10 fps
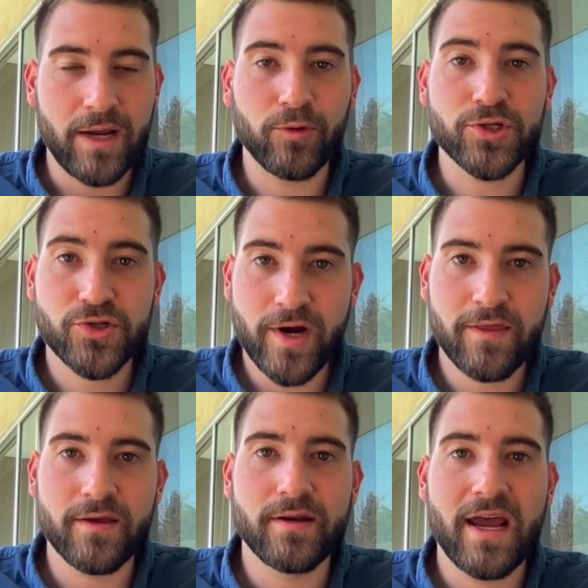it will
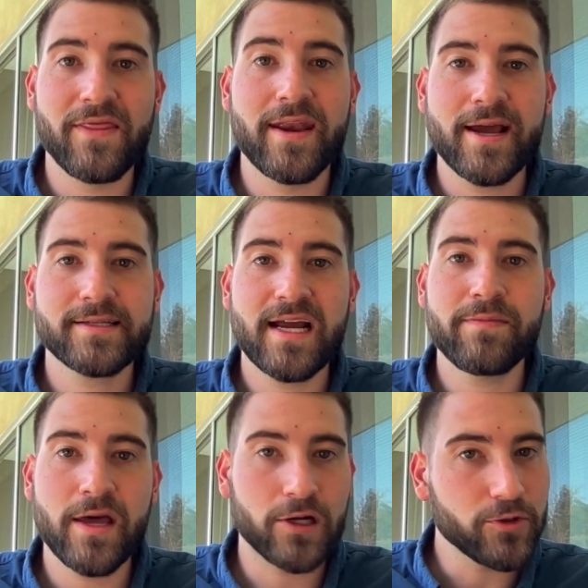strengthen, and the next
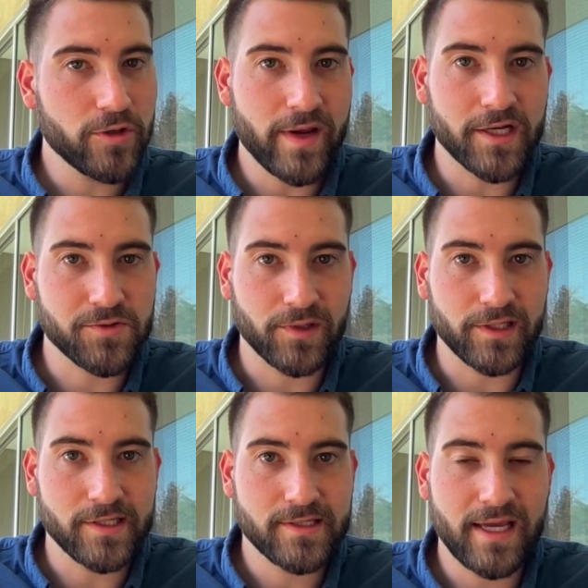time that glutamate is released,